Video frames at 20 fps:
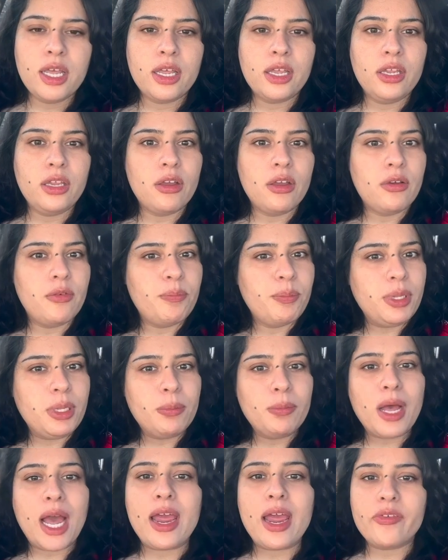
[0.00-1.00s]

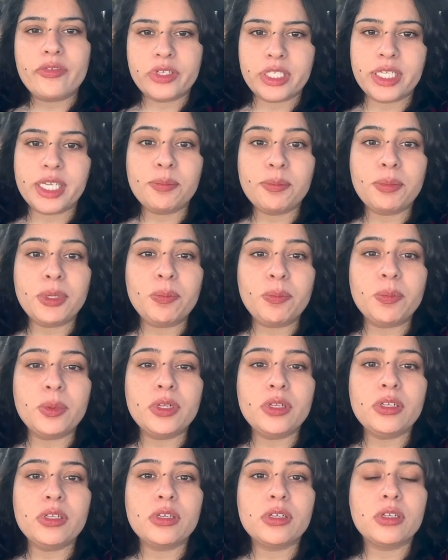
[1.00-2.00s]
I have seen
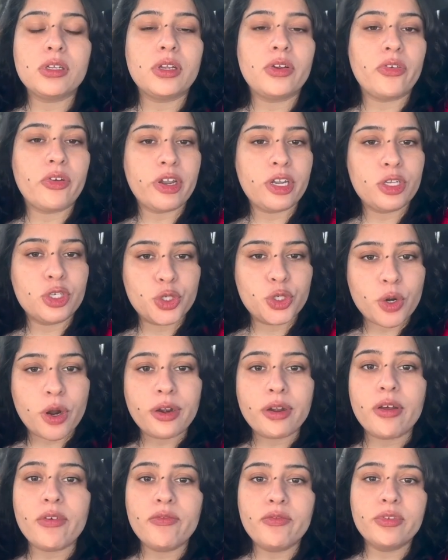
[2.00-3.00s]
people running
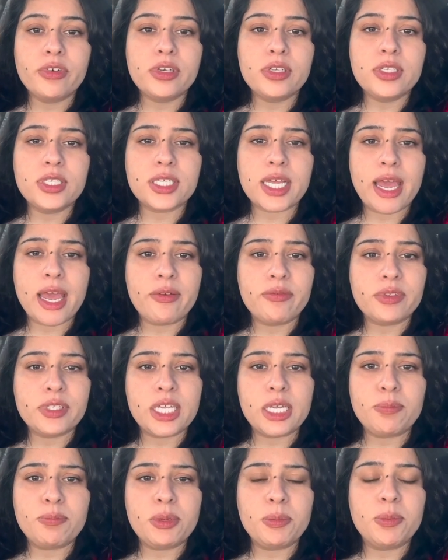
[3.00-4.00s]
short of words. I have
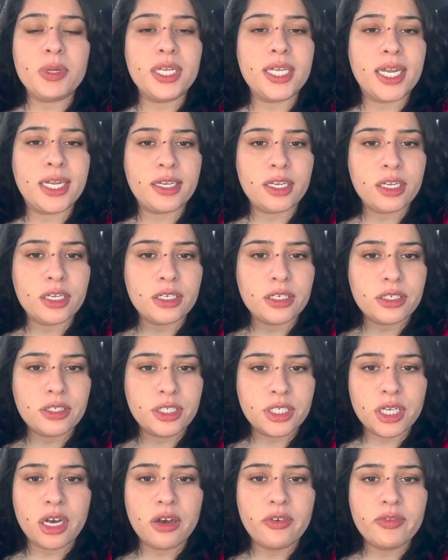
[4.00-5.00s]
seen people getting
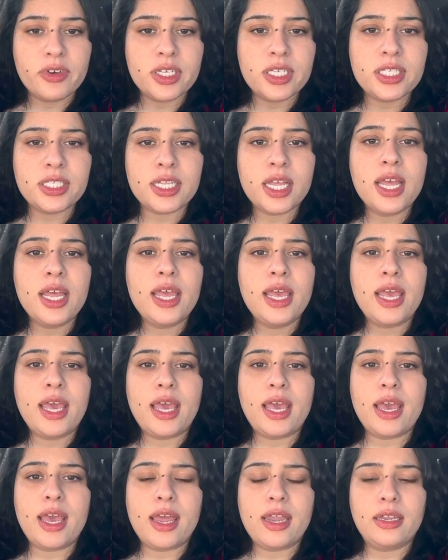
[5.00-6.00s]
nervous
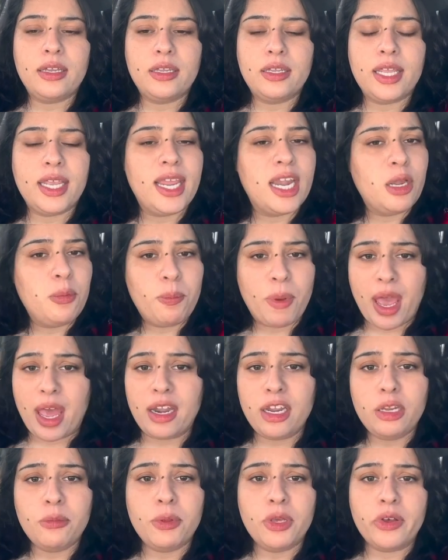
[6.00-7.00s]
and they get
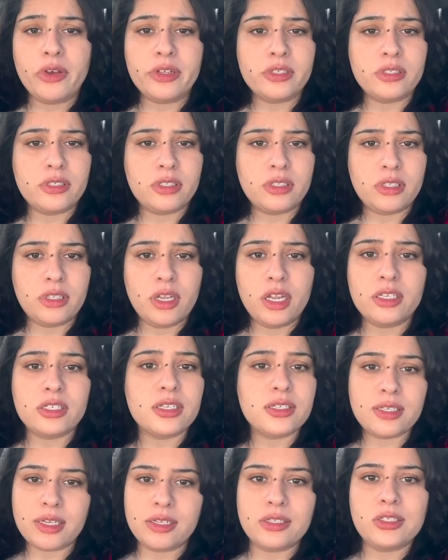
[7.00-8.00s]
panicked because it's
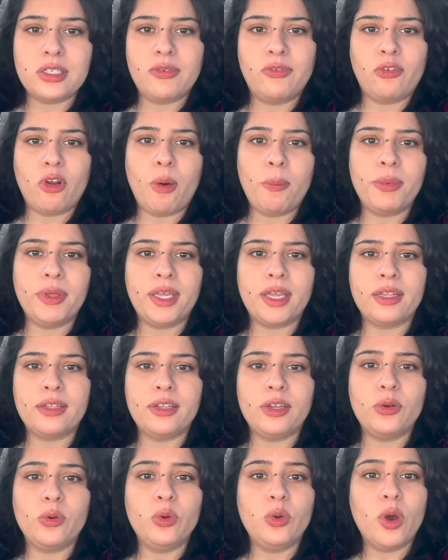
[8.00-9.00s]
a sensitive topic and
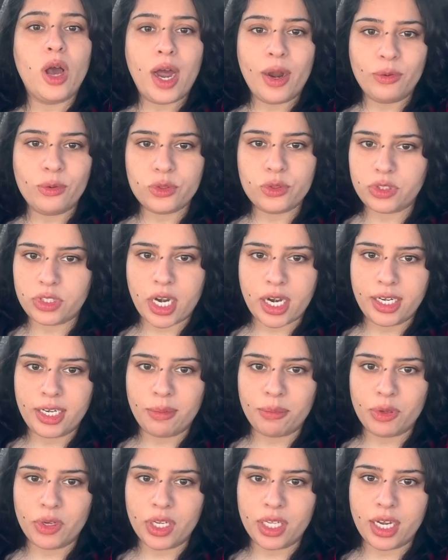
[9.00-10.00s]
they don't know how to start
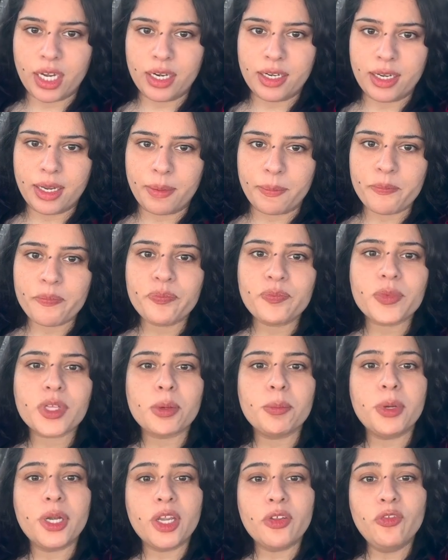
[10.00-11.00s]
communicating.
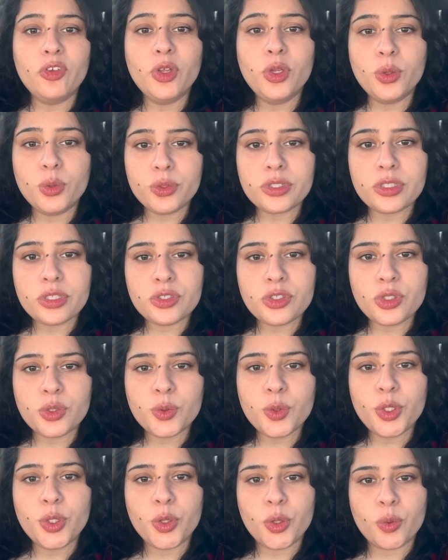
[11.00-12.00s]
But if you use this
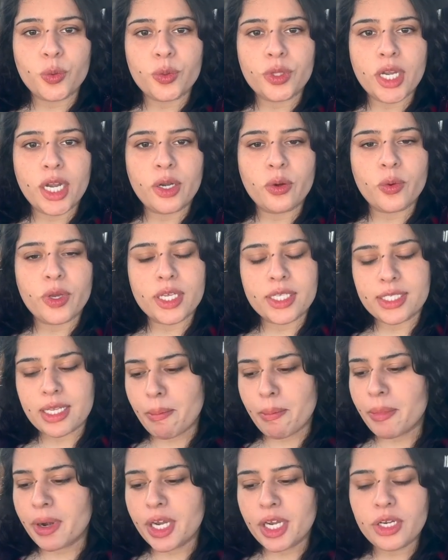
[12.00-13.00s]
tool, you know that, okay,
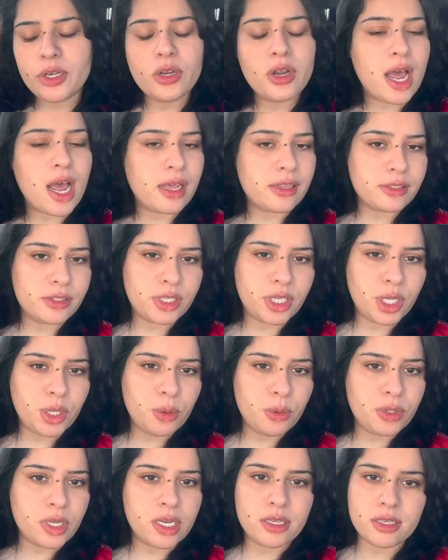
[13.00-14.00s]
somebody asks
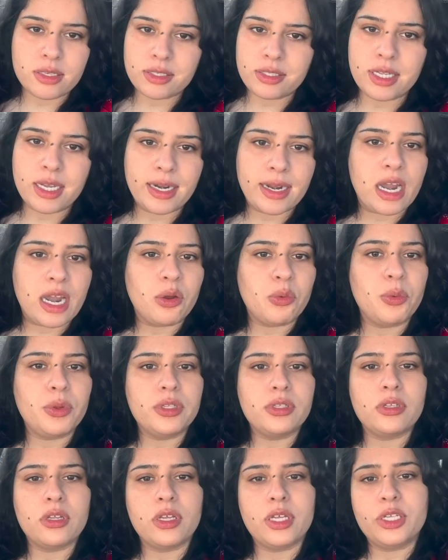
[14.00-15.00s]
you that this is a client
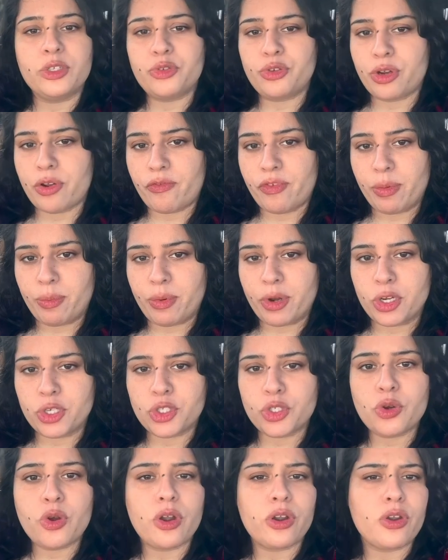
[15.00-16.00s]
with the history of
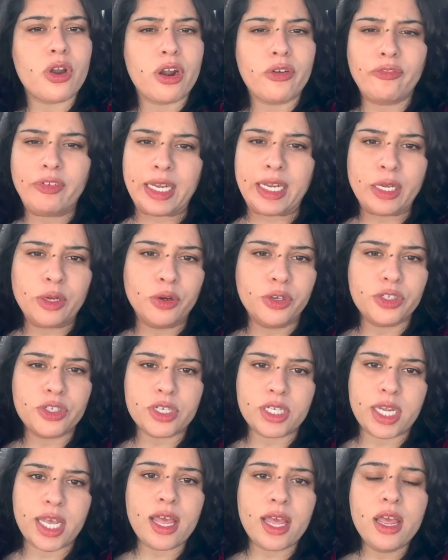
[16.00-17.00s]
depression or not feeling good
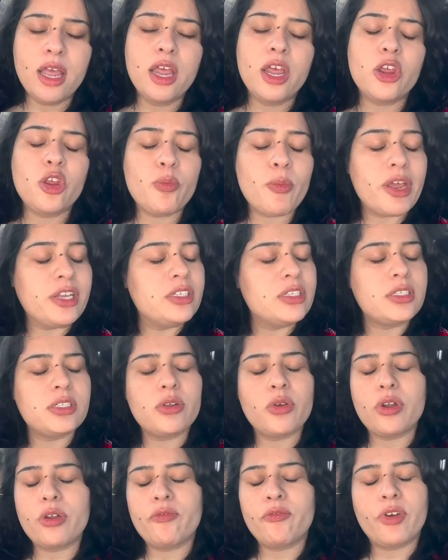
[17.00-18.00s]
today, you might
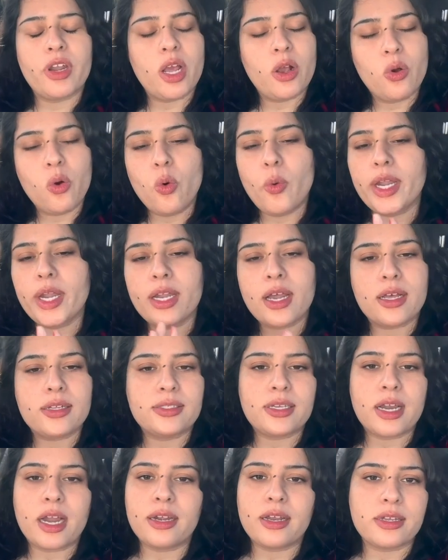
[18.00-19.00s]
just want to go and
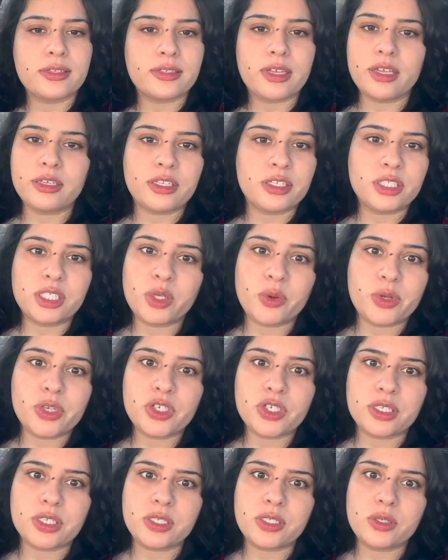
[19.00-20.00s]
start asking these
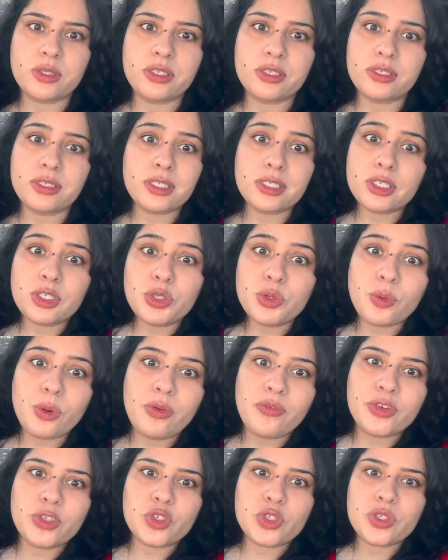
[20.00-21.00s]
questions. So this is a
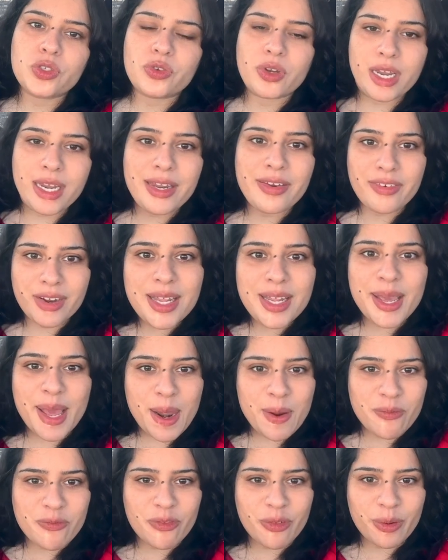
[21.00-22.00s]
tool which is really, really
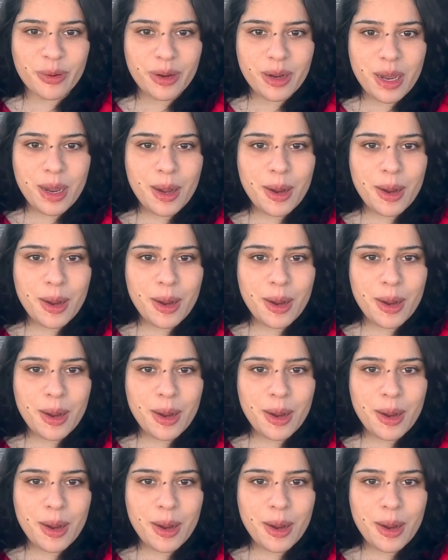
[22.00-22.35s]
helpful.